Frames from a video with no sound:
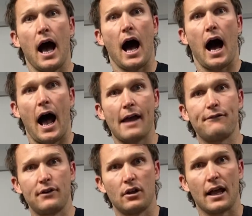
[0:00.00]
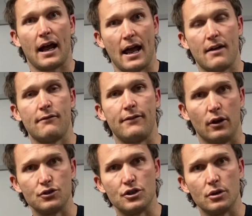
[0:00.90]
I feel like I have
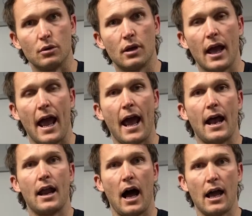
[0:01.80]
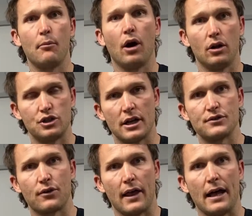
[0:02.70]
failed you, and I
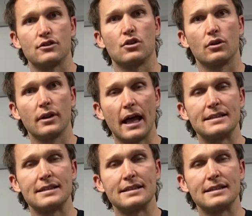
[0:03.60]
apologize for that. So let's